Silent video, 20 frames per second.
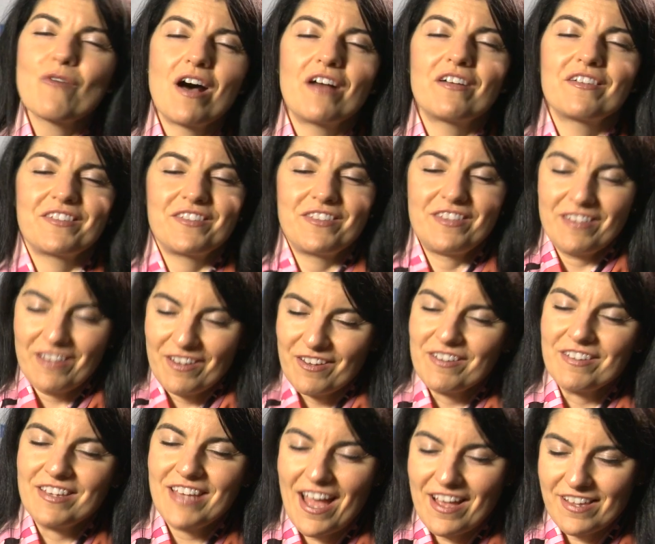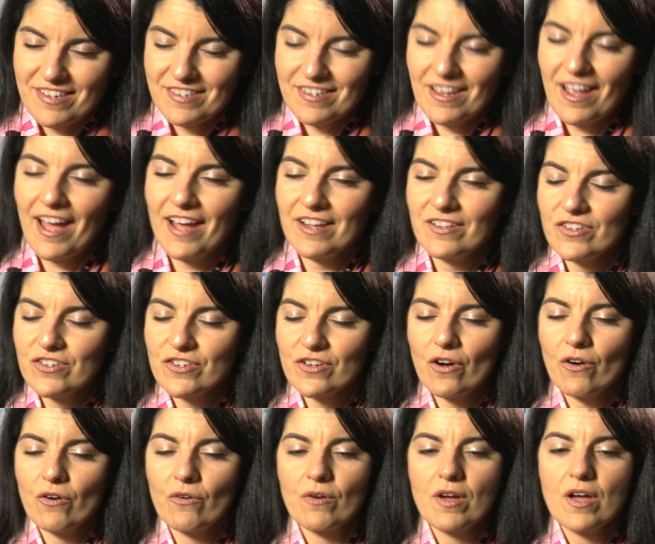Well, yes. And
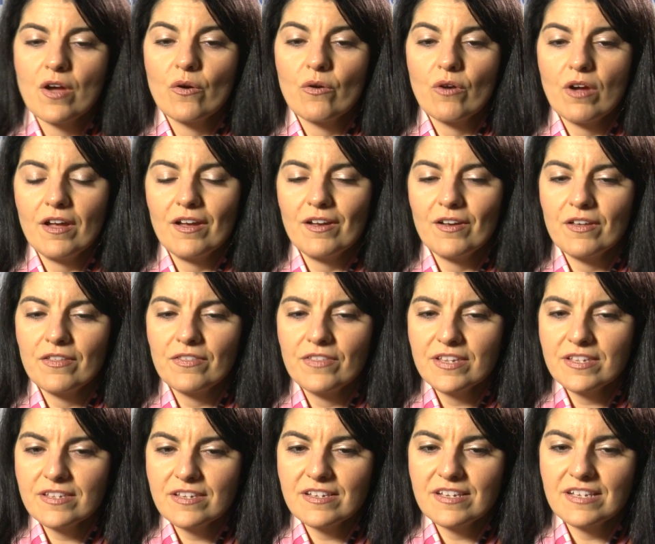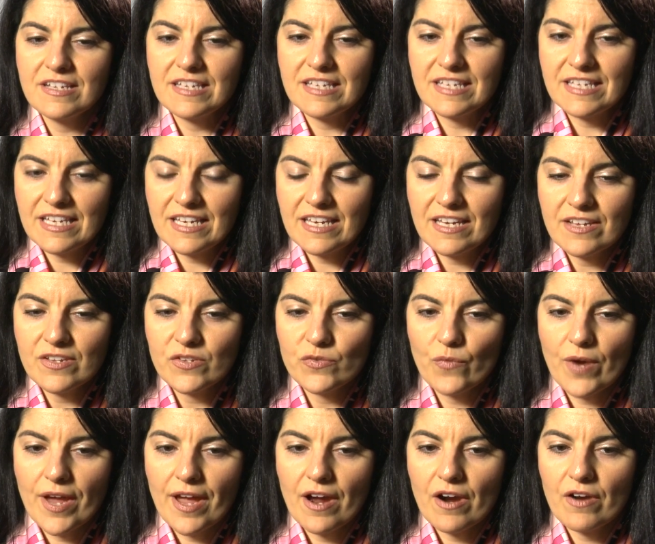so uh, this is a disease
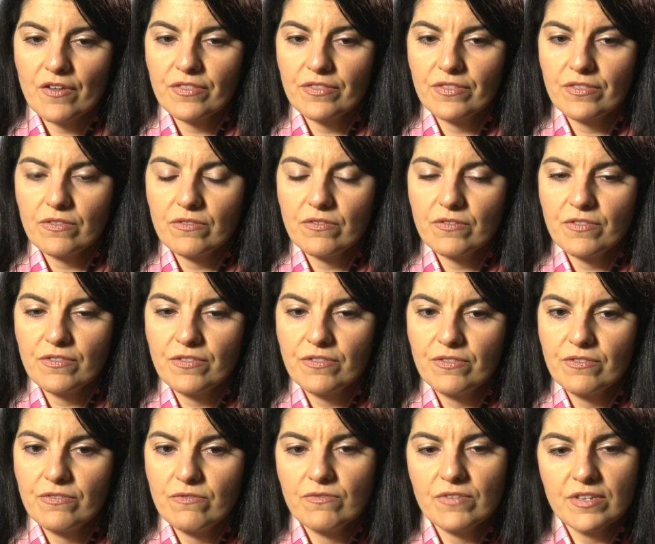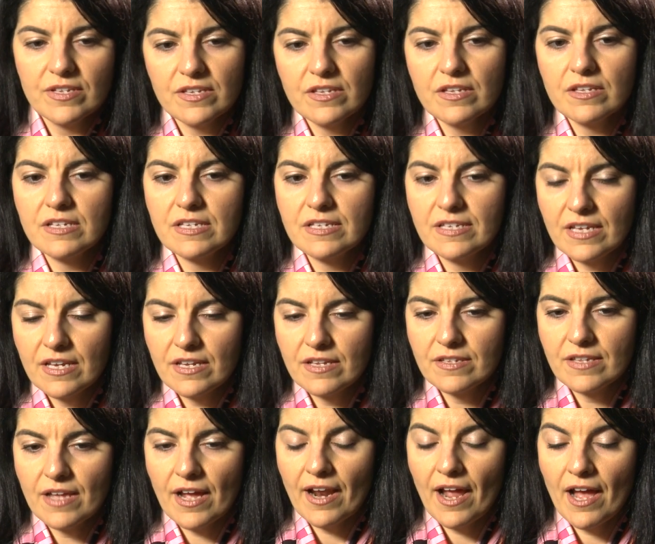where this is a
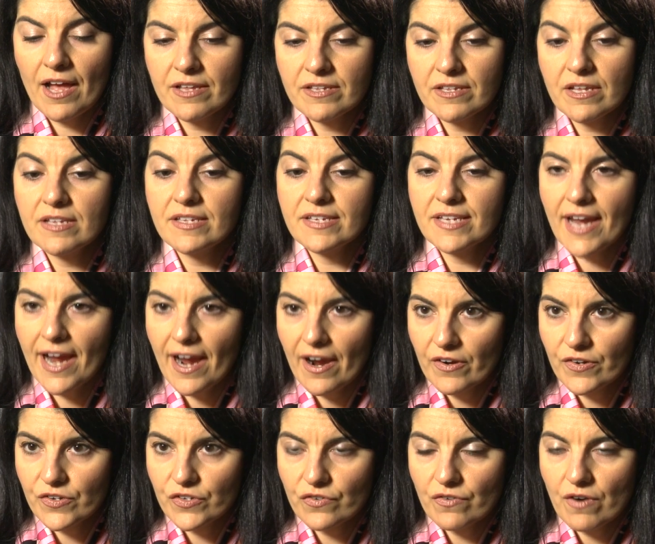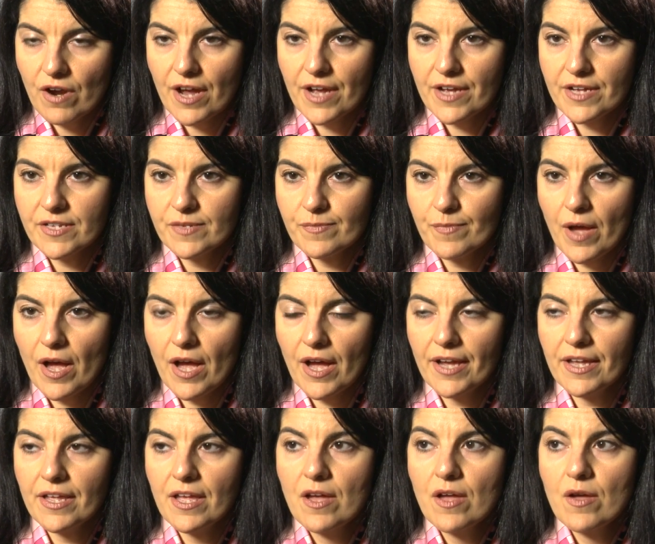disease that has, is characterized
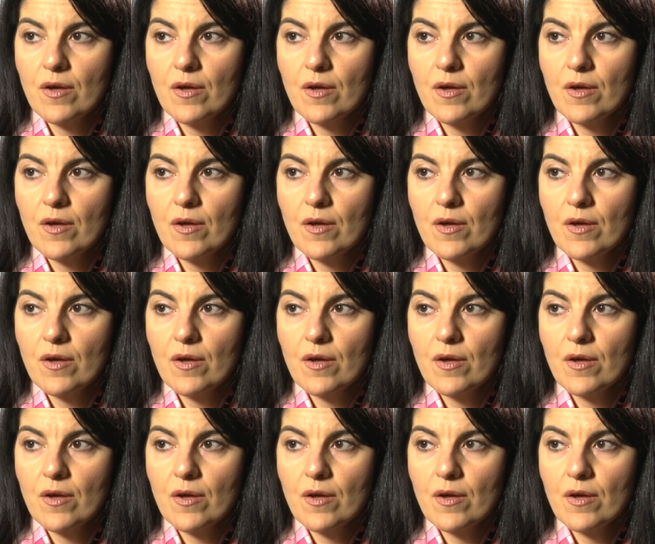by